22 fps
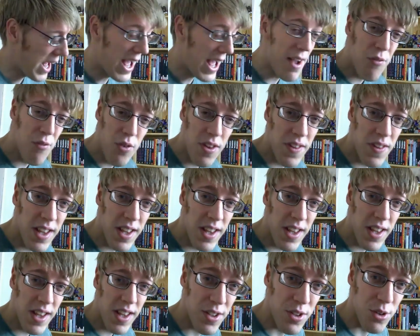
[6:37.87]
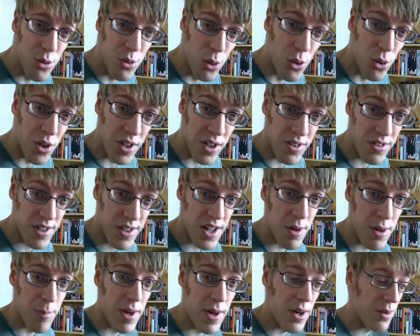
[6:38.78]
everything that Dorian
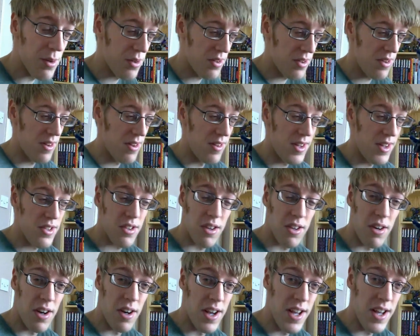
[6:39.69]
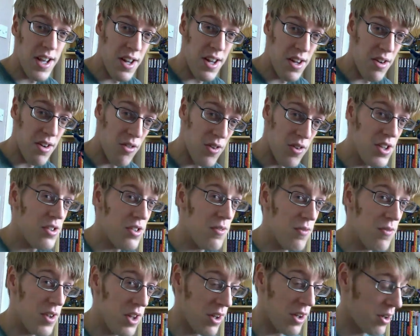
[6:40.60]
said about this guy in a
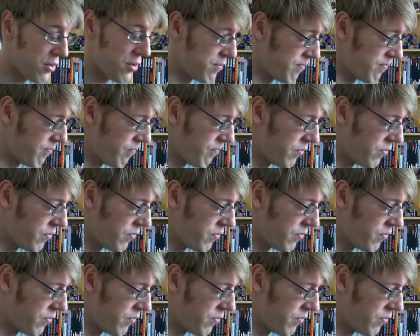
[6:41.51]
recent video.